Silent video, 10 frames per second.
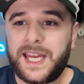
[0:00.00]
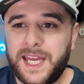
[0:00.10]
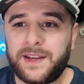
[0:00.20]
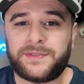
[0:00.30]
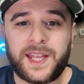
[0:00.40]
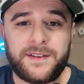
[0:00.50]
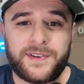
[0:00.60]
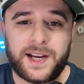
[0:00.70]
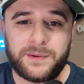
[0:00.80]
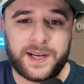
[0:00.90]
if they
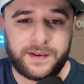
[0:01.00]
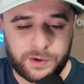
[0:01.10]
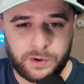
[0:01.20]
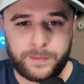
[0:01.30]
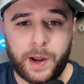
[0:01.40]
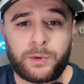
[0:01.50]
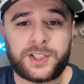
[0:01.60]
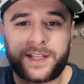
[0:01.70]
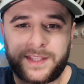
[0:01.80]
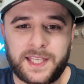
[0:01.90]
find a way to have a quarterback,
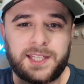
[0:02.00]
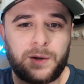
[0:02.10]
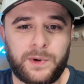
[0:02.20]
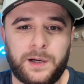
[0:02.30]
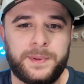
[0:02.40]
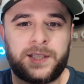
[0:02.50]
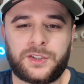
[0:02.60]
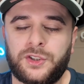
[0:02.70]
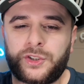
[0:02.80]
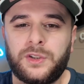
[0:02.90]
which I think they will,
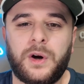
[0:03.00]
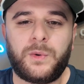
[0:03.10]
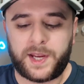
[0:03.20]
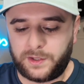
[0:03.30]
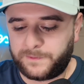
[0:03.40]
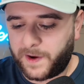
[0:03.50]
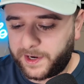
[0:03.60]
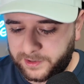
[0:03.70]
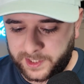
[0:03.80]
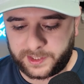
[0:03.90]
because there's no way you
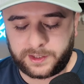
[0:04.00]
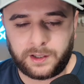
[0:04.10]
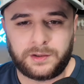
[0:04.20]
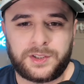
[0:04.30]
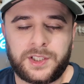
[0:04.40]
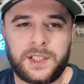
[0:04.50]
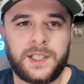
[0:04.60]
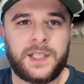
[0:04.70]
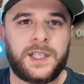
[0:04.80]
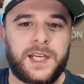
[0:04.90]
fire your head coach
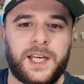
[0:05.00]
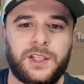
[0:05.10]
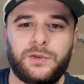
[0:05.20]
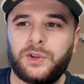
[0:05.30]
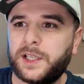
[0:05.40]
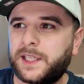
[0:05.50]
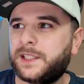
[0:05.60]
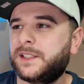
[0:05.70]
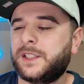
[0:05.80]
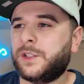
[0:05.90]
and you look
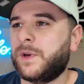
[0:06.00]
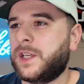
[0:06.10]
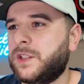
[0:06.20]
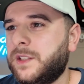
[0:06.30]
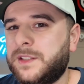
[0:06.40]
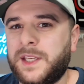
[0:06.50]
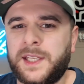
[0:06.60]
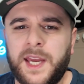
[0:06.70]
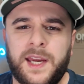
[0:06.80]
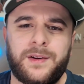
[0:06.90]
at the situation and say,
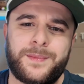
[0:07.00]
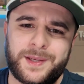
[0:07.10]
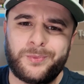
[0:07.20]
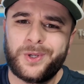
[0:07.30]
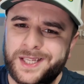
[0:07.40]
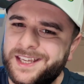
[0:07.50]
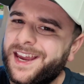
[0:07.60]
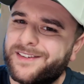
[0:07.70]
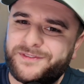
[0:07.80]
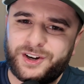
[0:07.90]
yeah, I mean, well, he
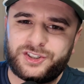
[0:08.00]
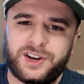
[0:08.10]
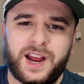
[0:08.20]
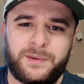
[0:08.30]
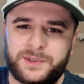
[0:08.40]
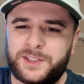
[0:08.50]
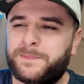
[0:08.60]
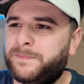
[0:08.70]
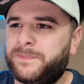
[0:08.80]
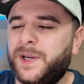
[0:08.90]
had a fair shot with,
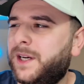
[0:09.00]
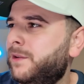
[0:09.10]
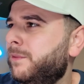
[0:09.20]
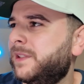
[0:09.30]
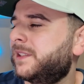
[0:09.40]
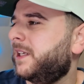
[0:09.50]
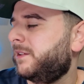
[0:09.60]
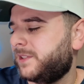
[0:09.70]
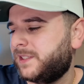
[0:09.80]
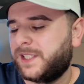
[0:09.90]
who was it? I
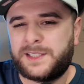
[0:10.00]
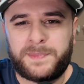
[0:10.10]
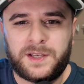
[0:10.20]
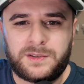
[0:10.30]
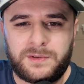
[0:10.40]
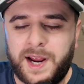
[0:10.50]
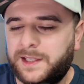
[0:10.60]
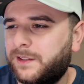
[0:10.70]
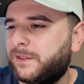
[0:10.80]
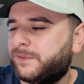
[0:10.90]
was going to say Spencer
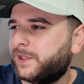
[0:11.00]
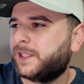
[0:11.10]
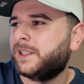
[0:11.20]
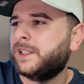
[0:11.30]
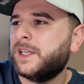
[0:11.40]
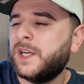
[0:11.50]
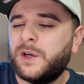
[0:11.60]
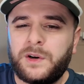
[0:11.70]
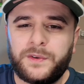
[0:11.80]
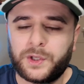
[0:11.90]
Rattler, freaking
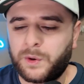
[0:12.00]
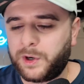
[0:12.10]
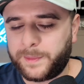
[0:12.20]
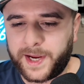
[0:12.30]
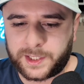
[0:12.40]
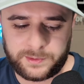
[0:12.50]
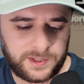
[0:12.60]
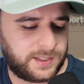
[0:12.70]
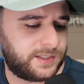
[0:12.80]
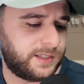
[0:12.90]
whoever the quarterbacks were
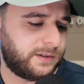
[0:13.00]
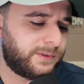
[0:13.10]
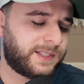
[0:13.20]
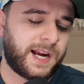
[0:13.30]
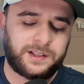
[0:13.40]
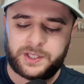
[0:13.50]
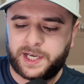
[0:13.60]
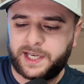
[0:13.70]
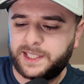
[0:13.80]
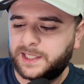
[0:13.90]
this year, with Tyler
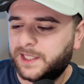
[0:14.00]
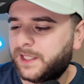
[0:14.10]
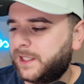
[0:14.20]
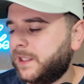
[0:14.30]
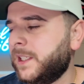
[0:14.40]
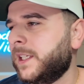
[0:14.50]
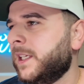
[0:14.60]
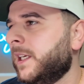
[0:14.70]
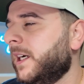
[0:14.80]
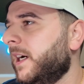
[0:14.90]
Heineke and
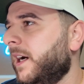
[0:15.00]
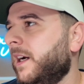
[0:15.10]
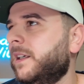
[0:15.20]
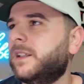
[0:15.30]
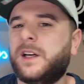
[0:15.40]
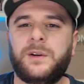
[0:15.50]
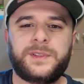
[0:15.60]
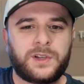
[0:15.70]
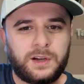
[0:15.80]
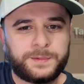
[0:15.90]
I
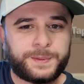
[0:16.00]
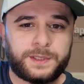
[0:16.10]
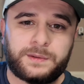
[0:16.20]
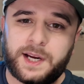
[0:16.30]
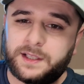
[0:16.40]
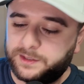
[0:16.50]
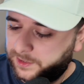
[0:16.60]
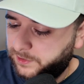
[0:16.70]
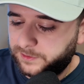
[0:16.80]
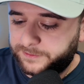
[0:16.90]
always call him Spencer Rattler,
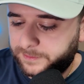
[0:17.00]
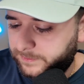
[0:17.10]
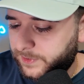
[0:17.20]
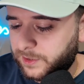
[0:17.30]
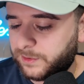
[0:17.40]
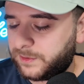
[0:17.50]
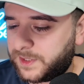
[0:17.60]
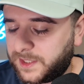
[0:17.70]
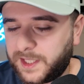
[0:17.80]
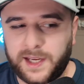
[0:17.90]
the dude from
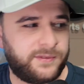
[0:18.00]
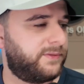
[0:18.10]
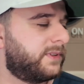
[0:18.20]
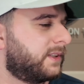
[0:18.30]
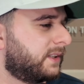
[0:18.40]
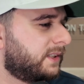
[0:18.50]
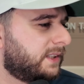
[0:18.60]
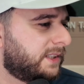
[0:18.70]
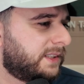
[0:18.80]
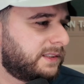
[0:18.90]
UCF,
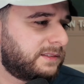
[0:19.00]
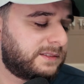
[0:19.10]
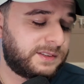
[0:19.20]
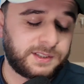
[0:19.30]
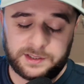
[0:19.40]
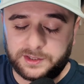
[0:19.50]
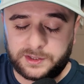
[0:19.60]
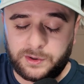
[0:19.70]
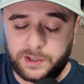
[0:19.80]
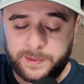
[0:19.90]
their
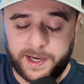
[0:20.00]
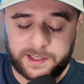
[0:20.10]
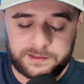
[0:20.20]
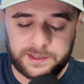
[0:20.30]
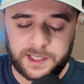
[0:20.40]
quarterback.